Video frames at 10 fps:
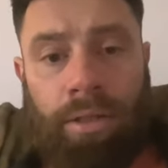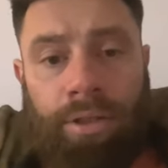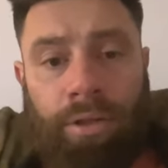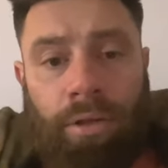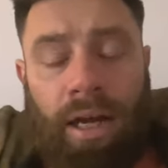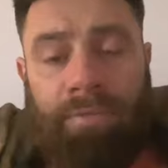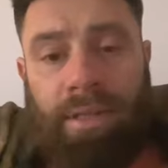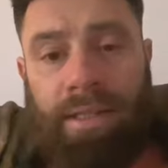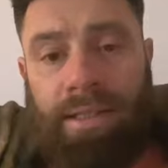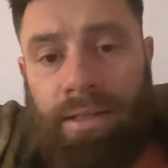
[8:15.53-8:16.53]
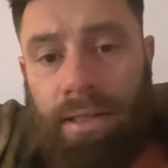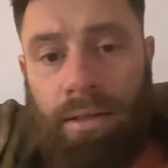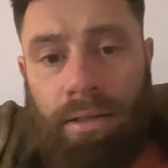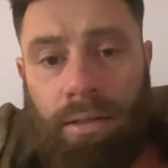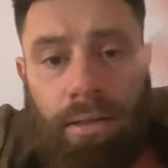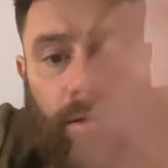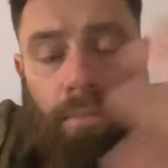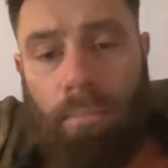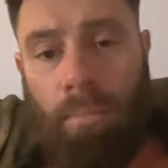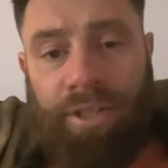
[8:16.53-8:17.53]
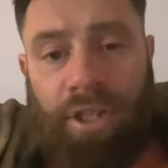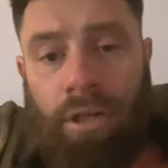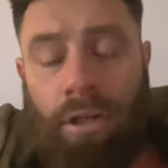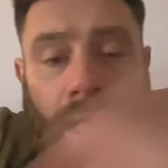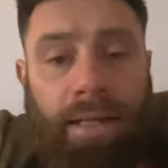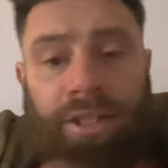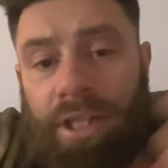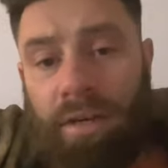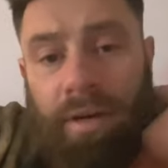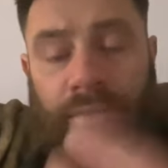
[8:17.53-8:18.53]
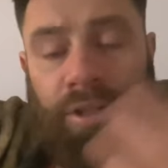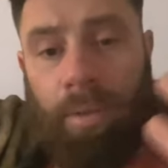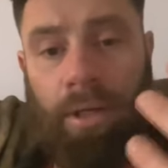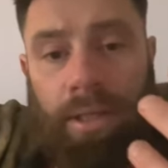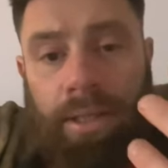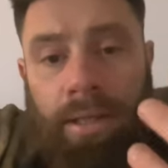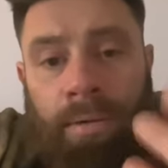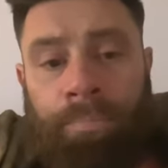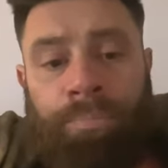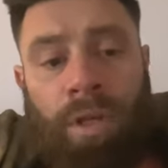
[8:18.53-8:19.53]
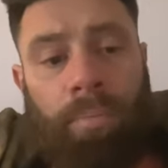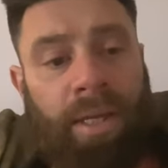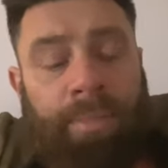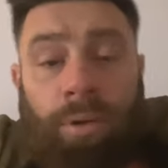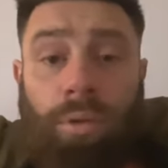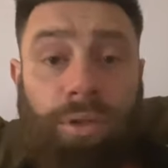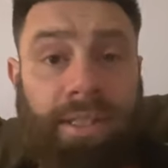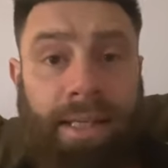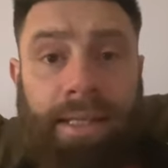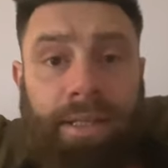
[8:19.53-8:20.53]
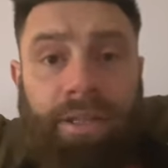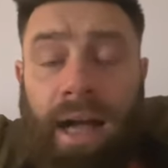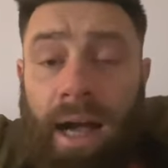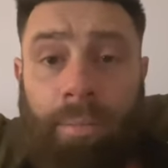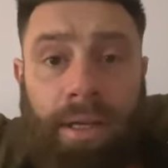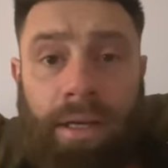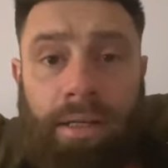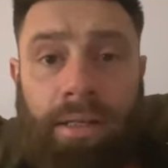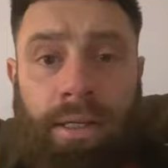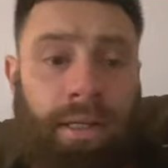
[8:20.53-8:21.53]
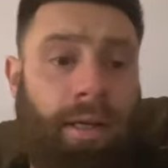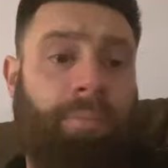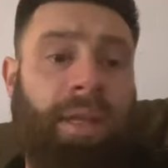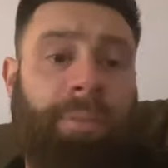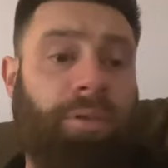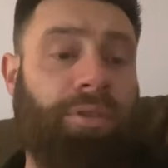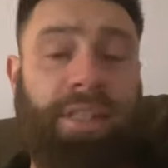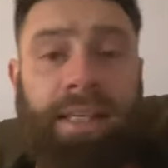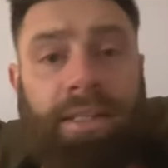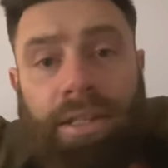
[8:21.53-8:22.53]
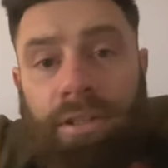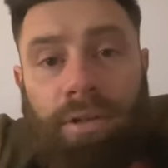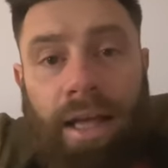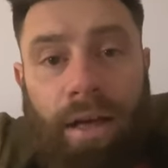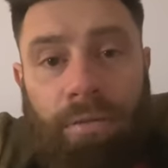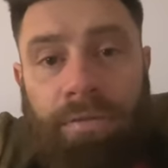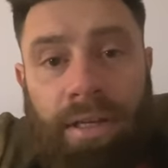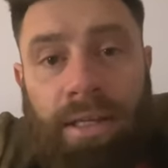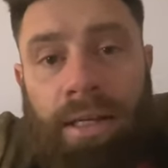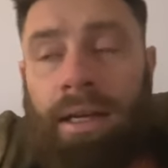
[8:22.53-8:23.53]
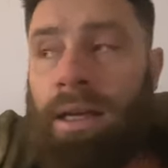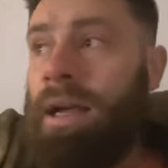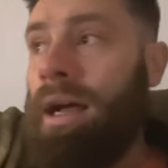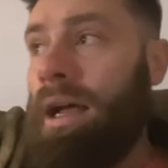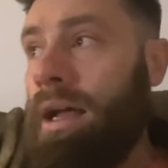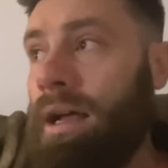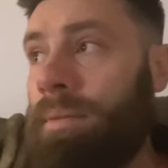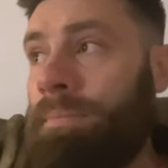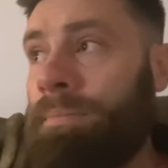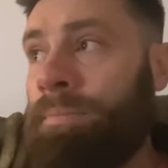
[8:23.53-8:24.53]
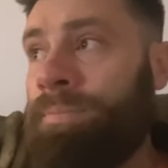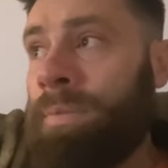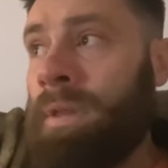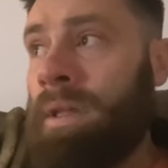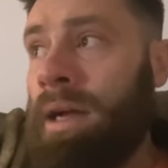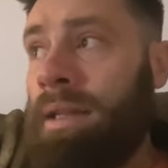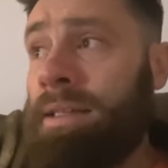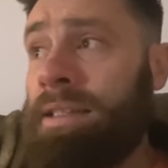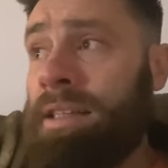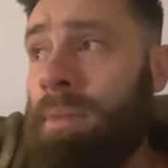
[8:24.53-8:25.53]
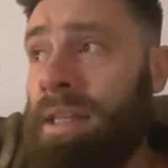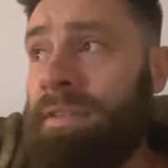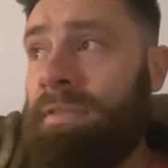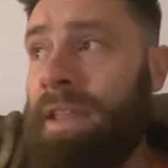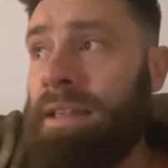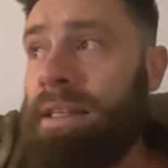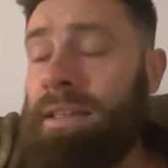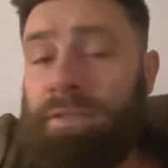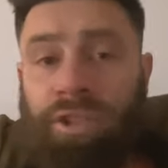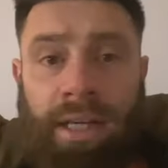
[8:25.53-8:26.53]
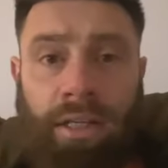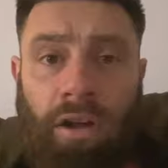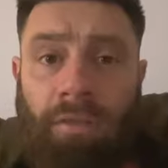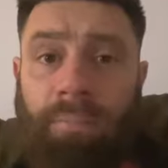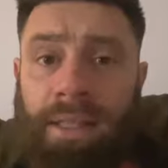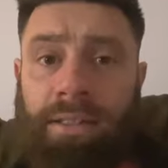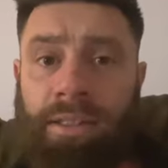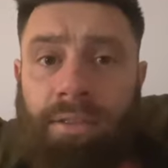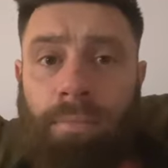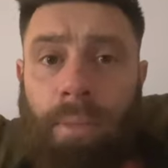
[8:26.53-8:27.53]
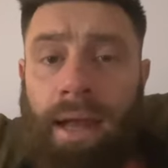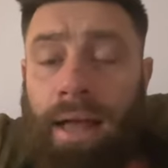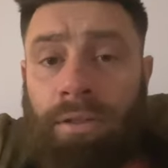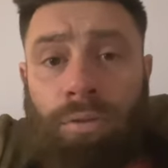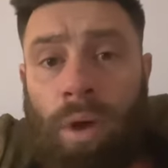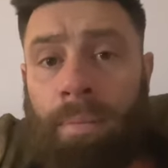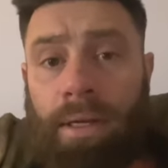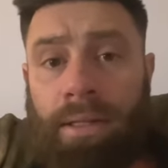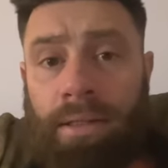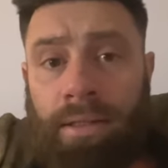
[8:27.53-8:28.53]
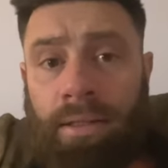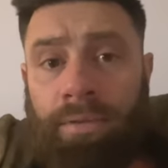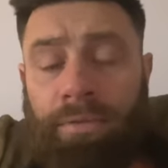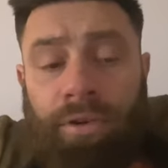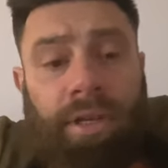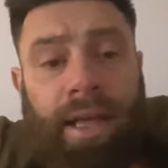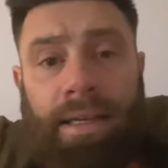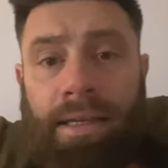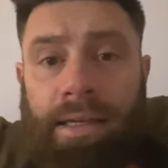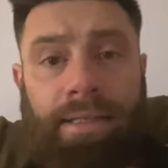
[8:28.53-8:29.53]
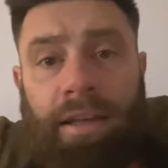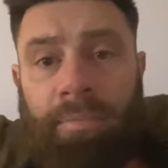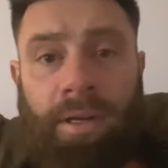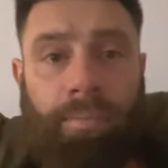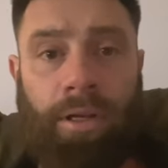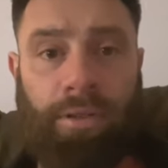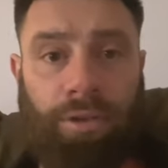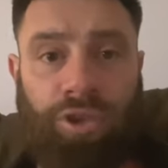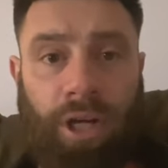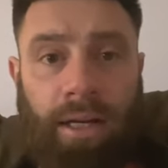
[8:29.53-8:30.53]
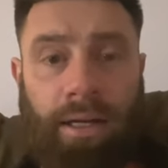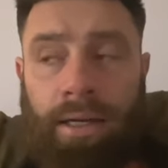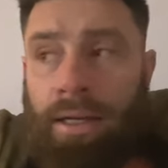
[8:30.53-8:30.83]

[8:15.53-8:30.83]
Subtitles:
You'll have this magical energy around your body. People will see that you're happier. People will see that you look healthy. And this is a massive thing, this. I've trained a lot of business men and women through the 8 years that I've been a personal trainer,